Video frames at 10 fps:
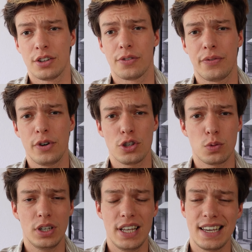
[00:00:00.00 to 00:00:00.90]
The first
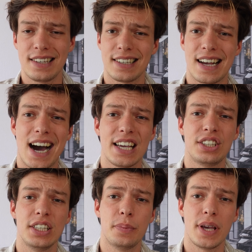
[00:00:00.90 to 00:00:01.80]
one is a high
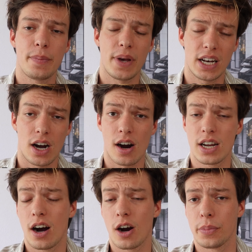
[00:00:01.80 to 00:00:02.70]
CPM and a
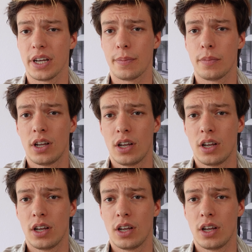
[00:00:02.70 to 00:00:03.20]
high RPM.